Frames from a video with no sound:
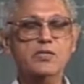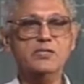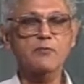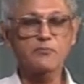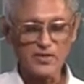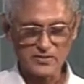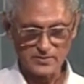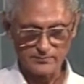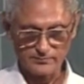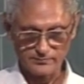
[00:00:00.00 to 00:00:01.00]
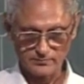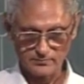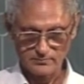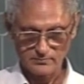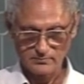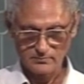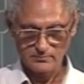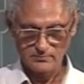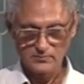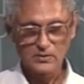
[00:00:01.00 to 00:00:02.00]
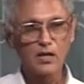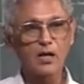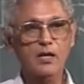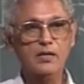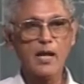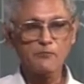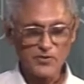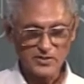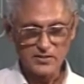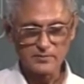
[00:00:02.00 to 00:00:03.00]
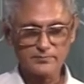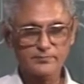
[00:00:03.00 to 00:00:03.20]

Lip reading: step function or ramp function,